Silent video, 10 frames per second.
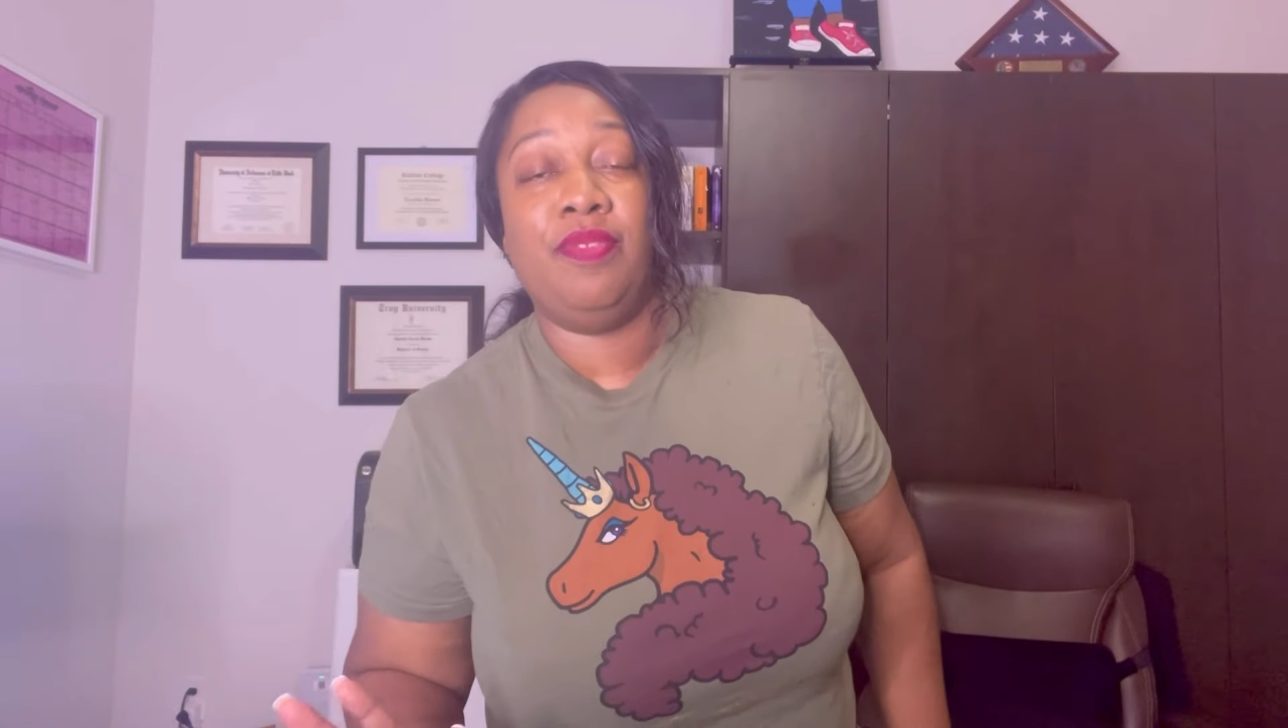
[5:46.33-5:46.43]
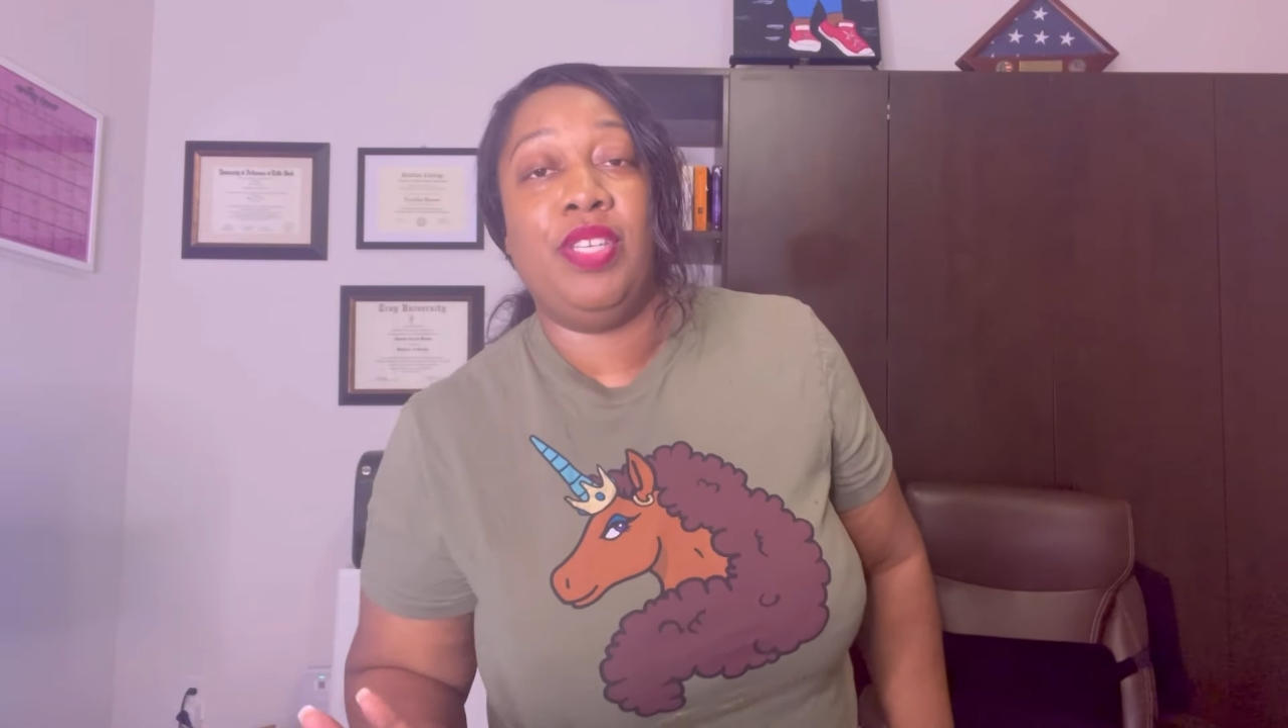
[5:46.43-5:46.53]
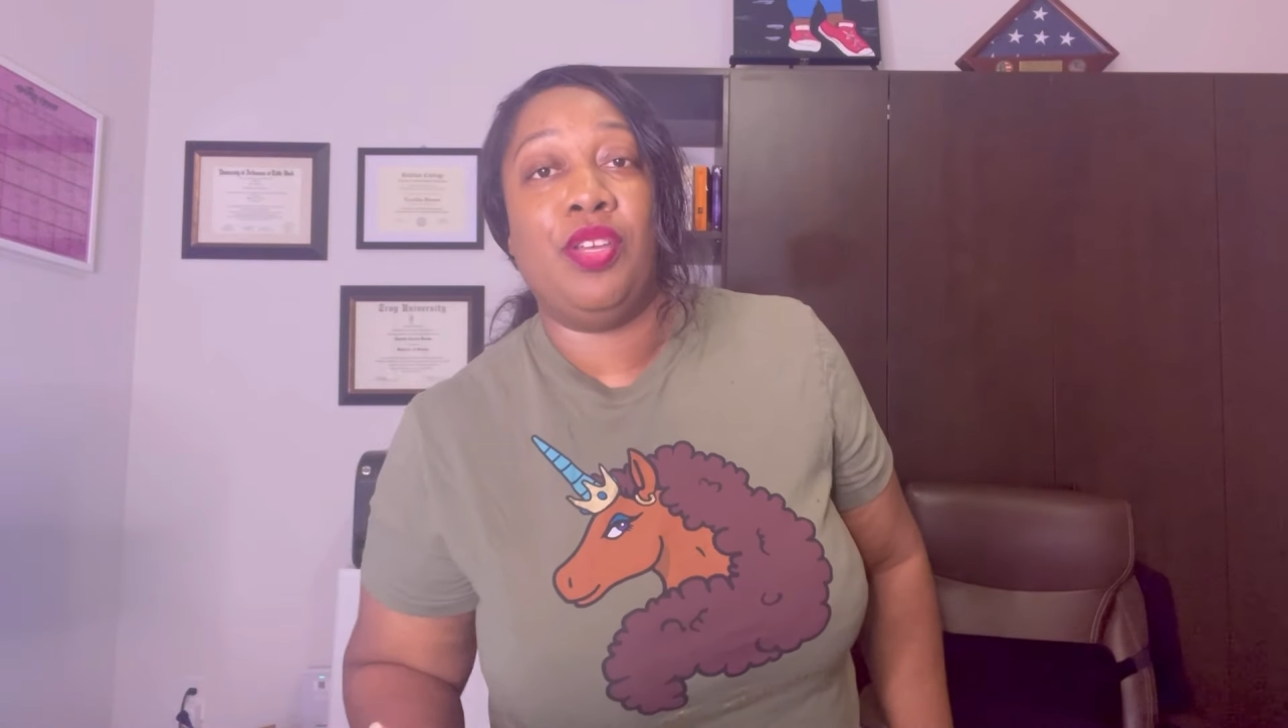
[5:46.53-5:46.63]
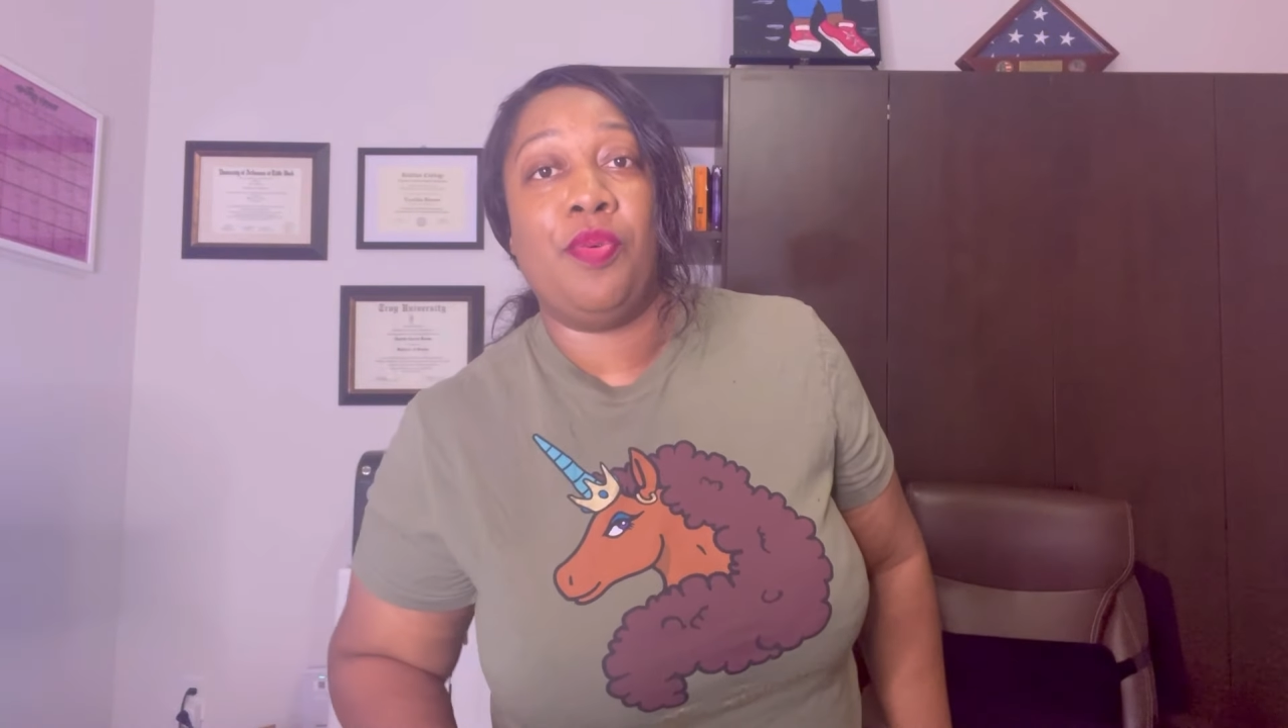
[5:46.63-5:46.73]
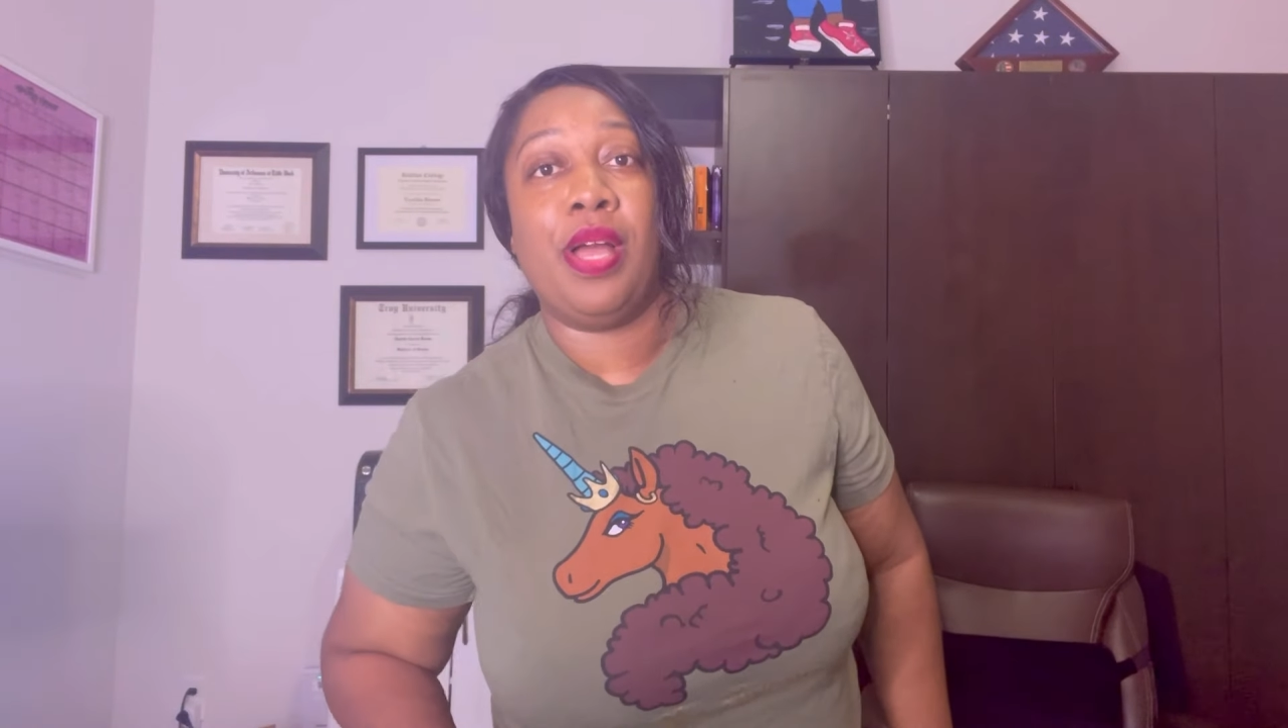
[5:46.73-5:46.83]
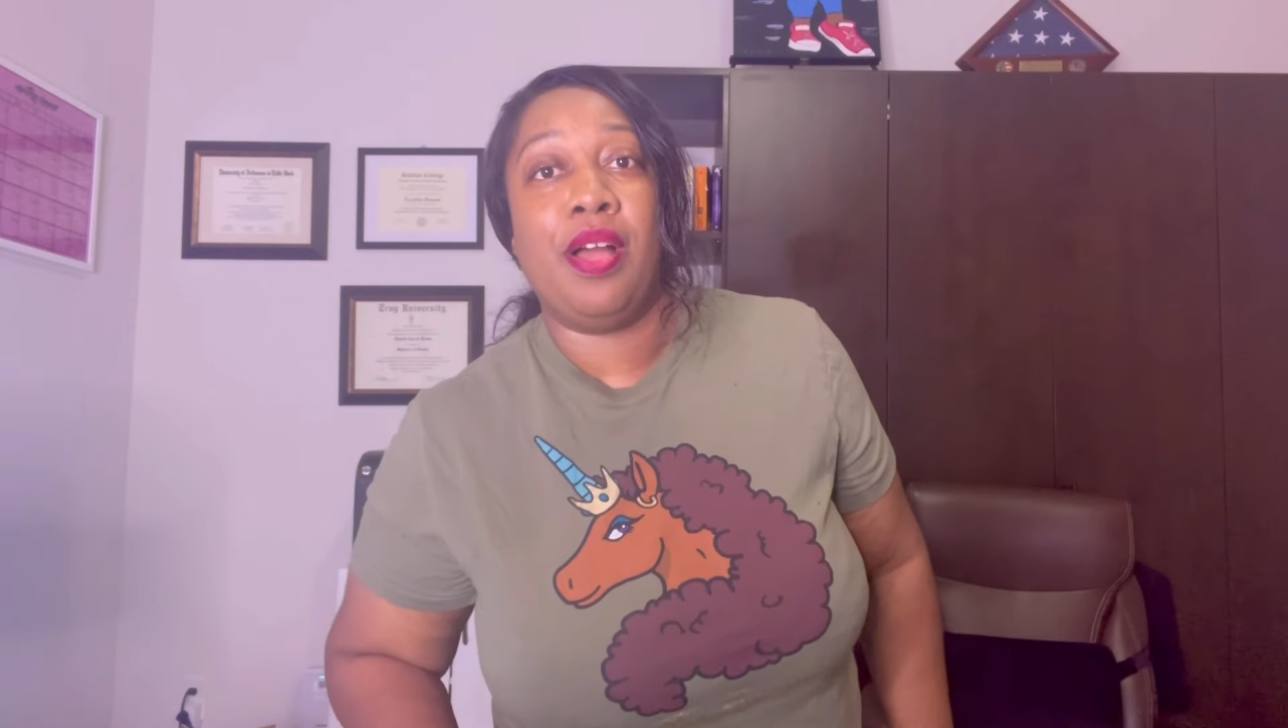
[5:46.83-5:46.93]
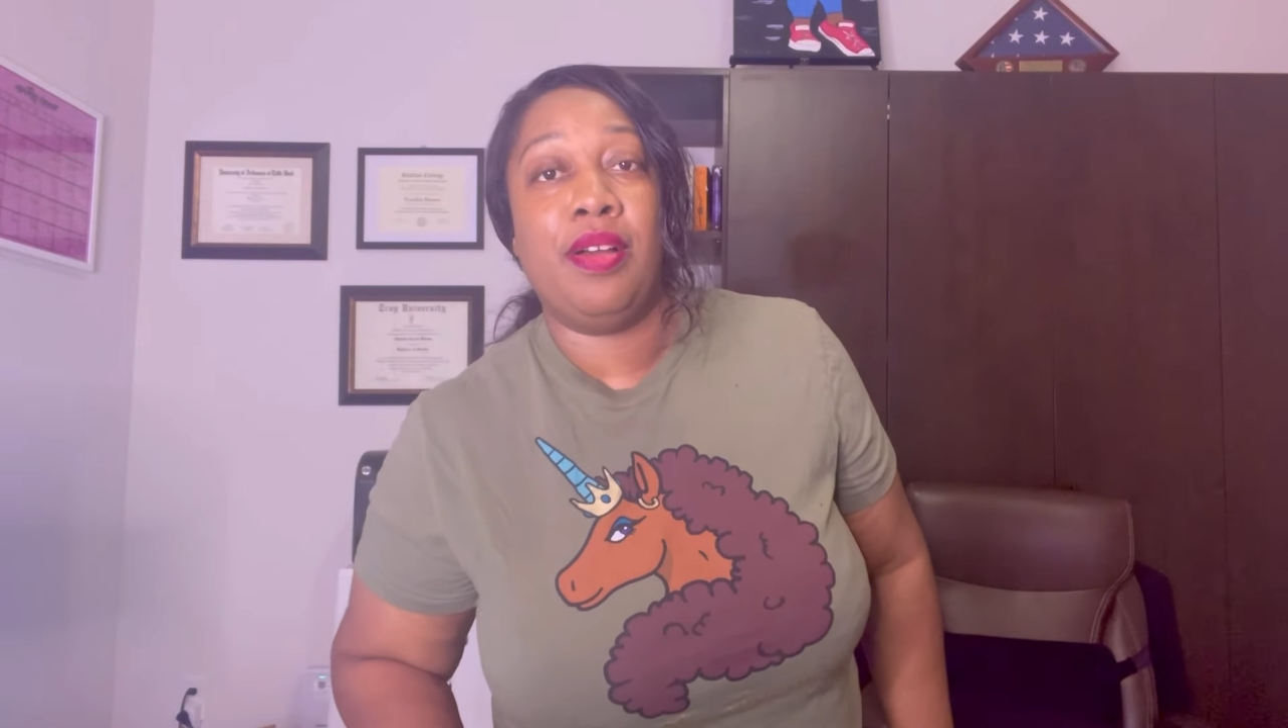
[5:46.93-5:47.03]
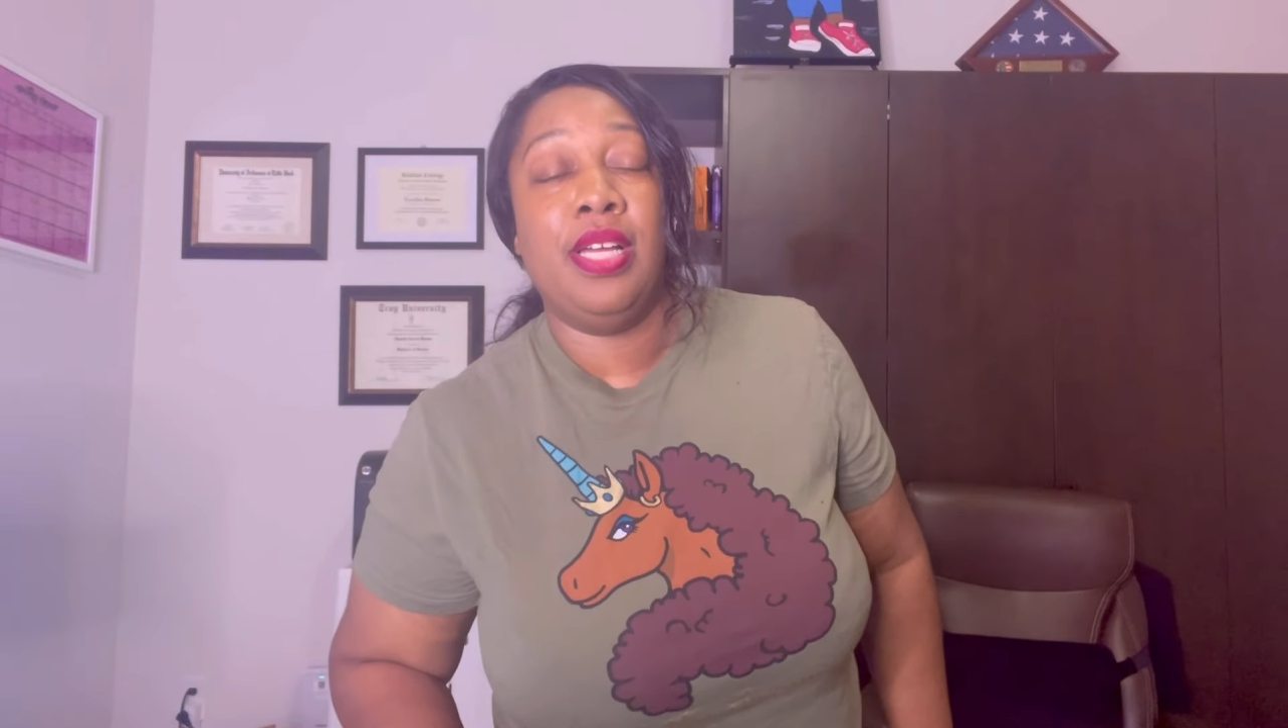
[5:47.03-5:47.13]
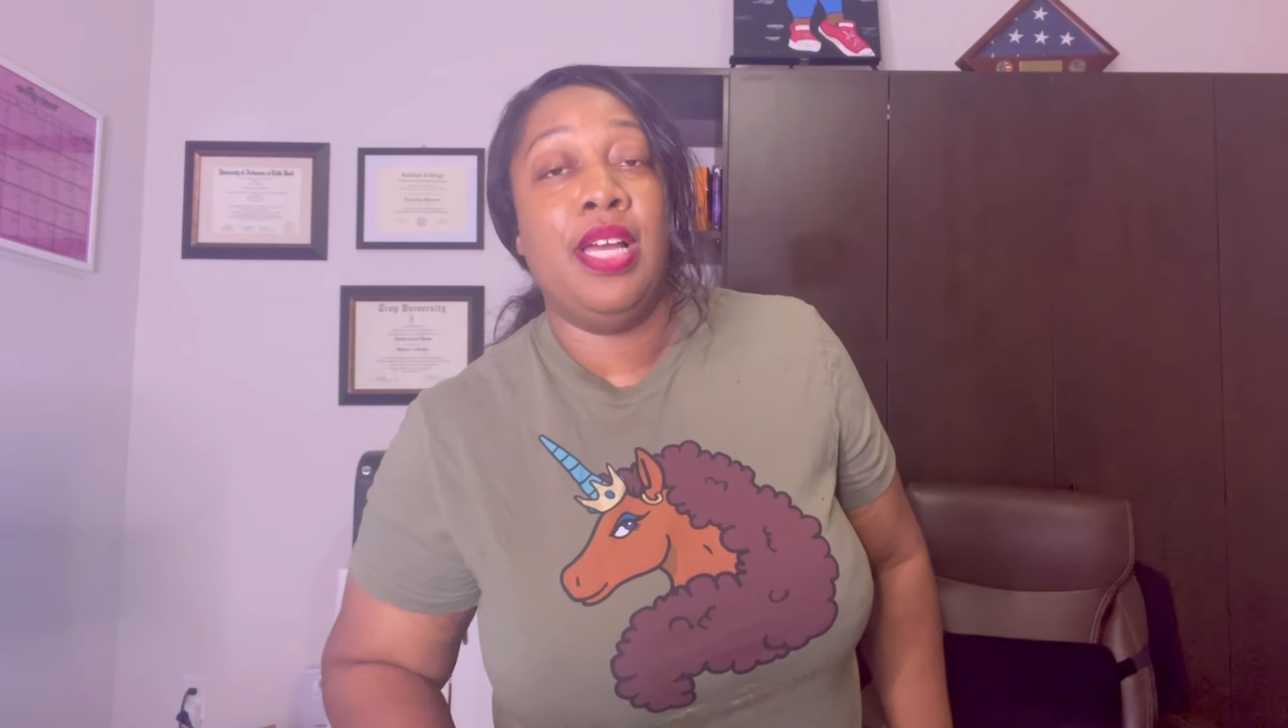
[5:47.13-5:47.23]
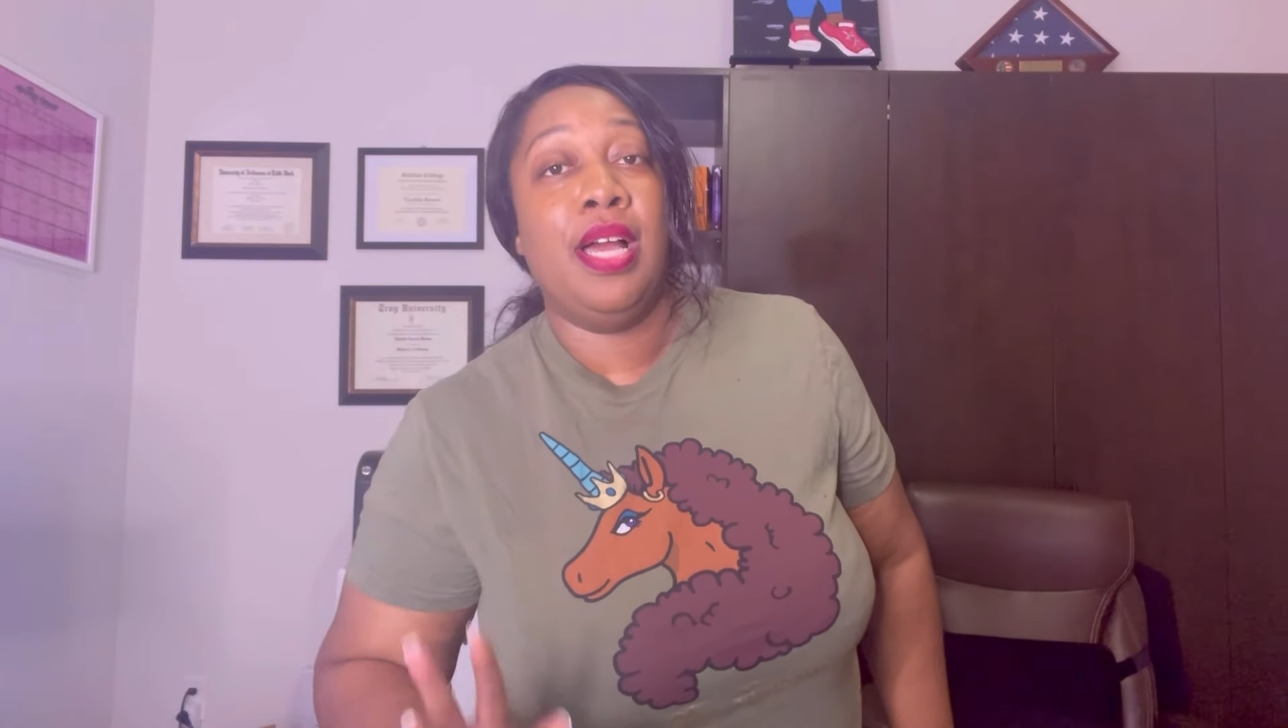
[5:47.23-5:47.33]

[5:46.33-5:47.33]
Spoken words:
video out,